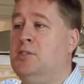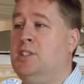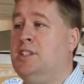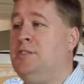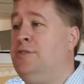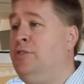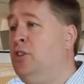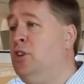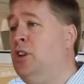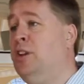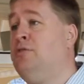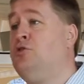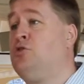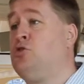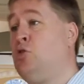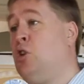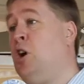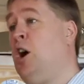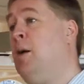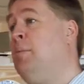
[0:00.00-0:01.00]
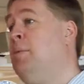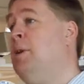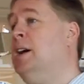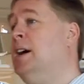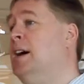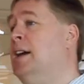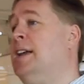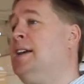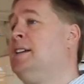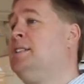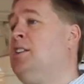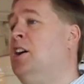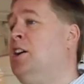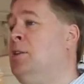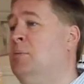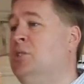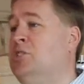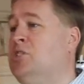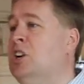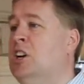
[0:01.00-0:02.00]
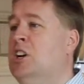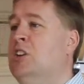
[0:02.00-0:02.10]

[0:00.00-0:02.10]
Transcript: is full of drama and excitement,